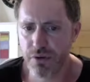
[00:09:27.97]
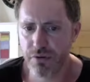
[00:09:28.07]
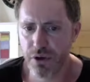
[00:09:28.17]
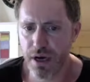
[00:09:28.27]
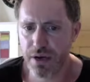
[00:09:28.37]

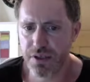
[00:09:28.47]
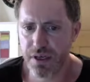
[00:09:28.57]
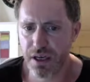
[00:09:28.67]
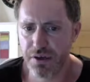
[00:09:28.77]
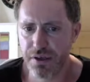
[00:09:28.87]
vote
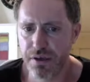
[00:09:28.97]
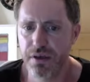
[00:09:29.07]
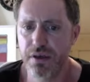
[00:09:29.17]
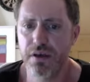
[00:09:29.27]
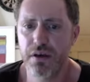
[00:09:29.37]
outside London,
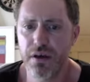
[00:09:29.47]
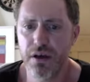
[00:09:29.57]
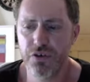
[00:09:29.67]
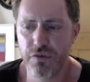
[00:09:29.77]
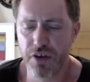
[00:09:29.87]

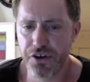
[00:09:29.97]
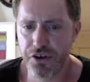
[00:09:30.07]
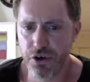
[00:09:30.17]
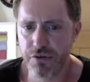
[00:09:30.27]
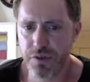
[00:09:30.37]
sort of London
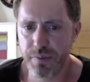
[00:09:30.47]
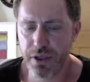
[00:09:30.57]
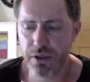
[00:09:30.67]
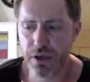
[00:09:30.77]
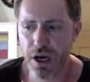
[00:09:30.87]

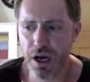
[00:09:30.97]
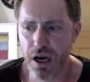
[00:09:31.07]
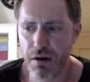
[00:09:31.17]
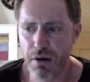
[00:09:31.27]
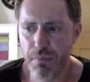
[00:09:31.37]
overspill.